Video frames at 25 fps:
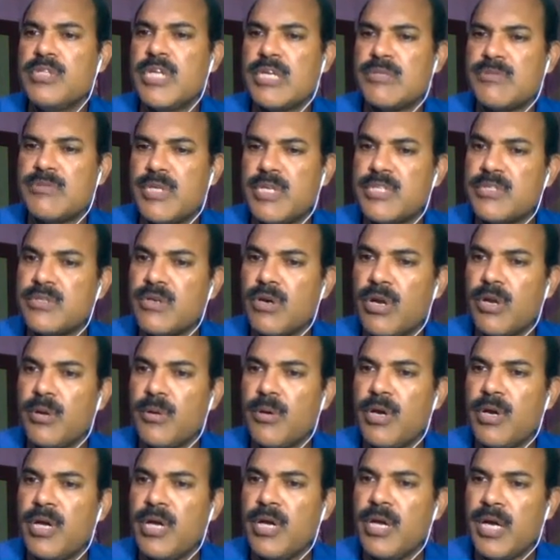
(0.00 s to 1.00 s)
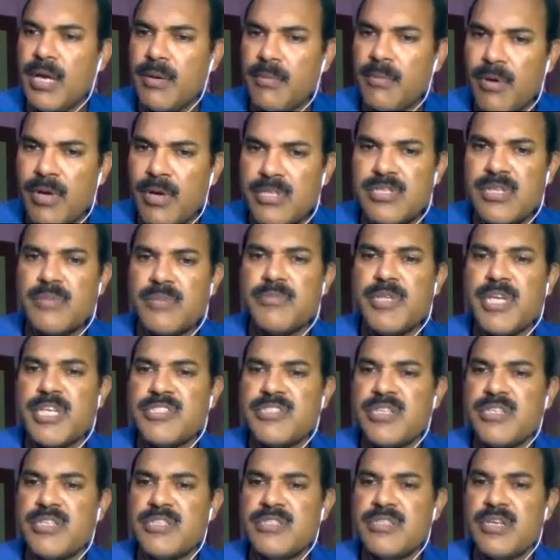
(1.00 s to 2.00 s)
That's why it's called avulsion of the
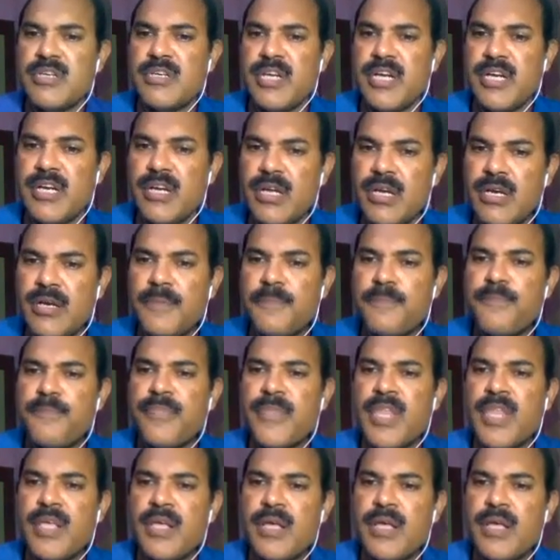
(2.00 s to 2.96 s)
extensor tendon.